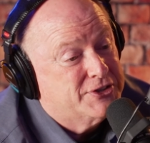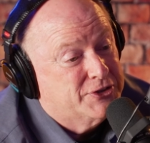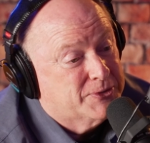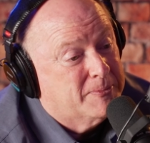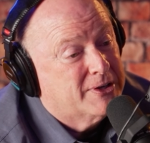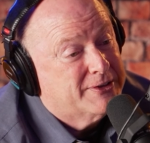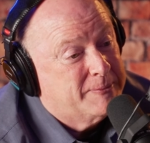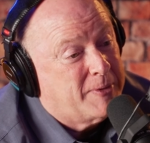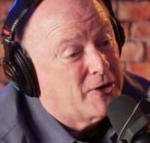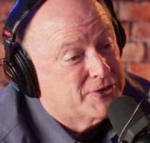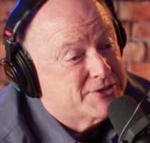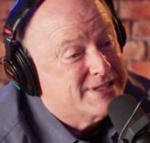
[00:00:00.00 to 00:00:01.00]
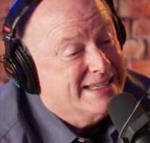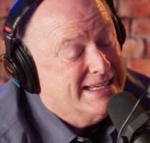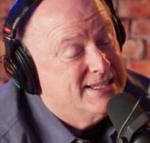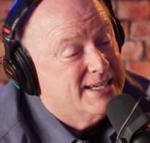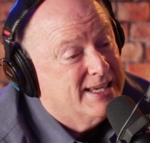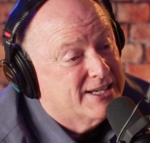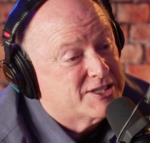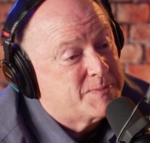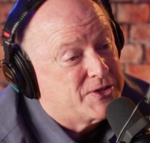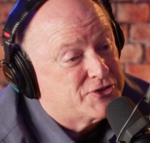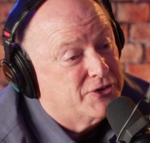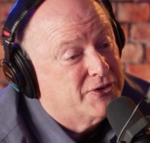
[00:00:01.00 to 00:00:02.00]
Your monthly partners need to get a
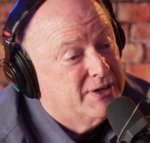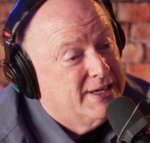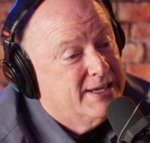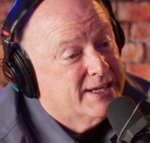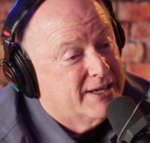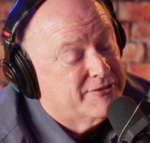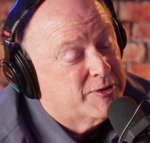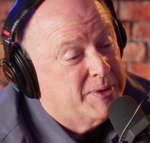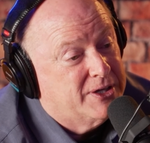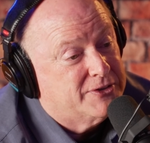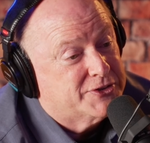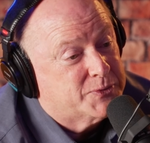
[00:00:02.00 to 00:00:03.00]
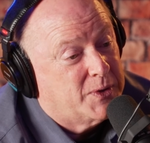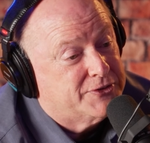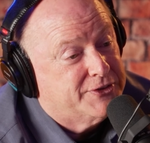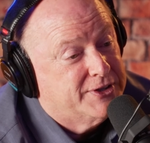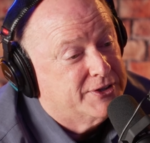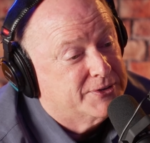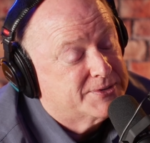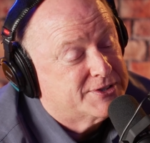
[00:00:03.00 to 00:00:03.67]
special gift appeal as well too.